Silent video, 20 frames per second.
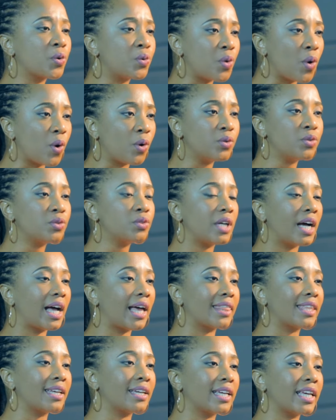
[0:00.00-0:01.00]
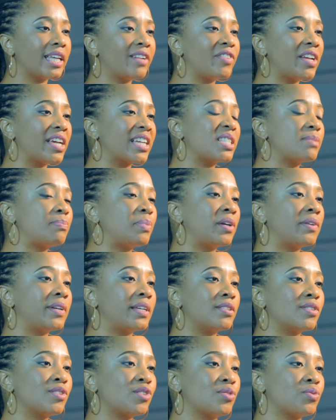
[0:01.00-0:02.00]
grown. I think it'll be
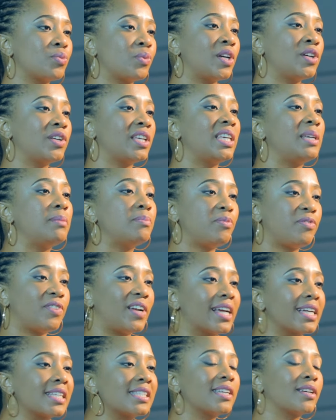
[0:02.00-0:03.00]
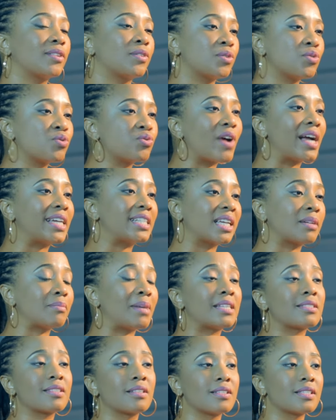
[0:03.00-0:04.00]
experience where you keep flexing those writing
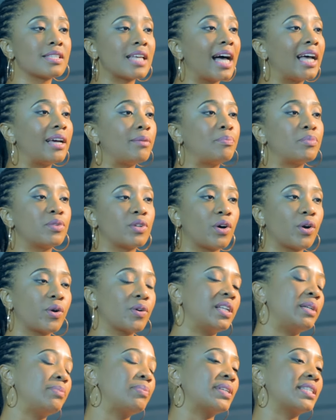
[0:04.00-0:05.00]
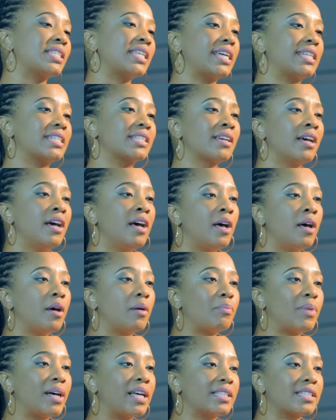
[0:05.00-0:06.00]
muscles. I not only present,
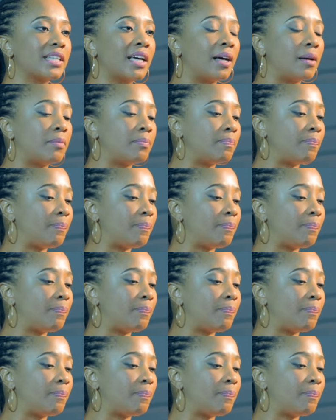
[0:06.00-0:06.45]
but